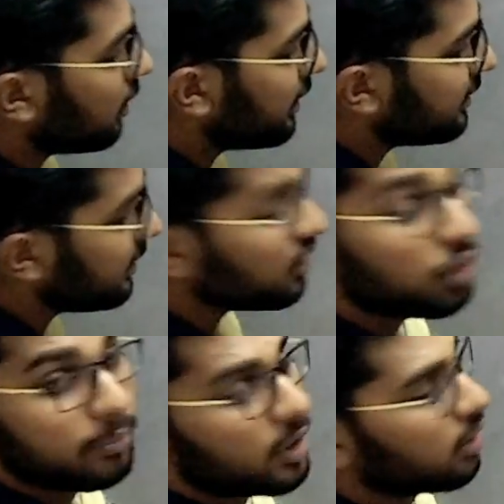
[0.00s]
disease
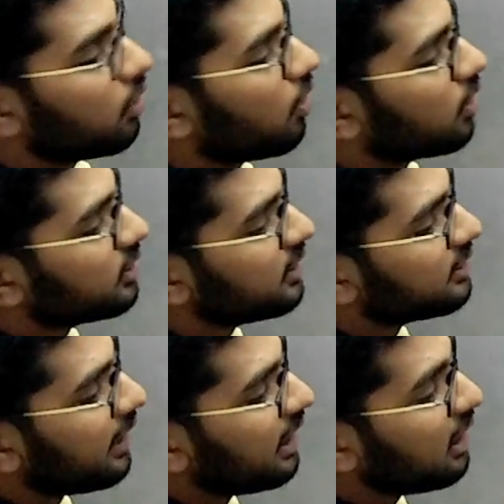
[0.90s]

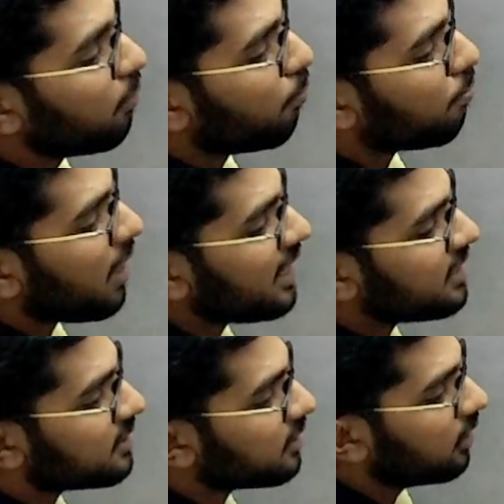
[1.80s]
tuberculosis in
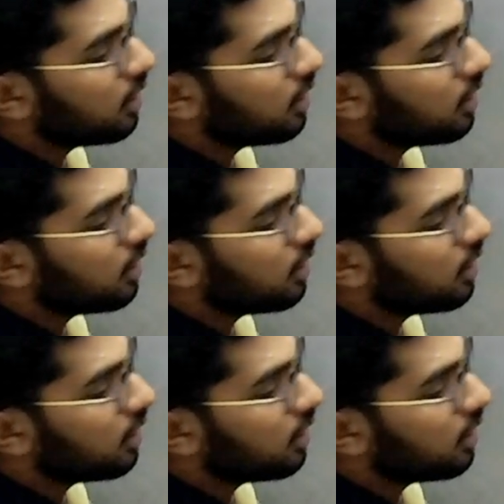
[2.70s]
mice.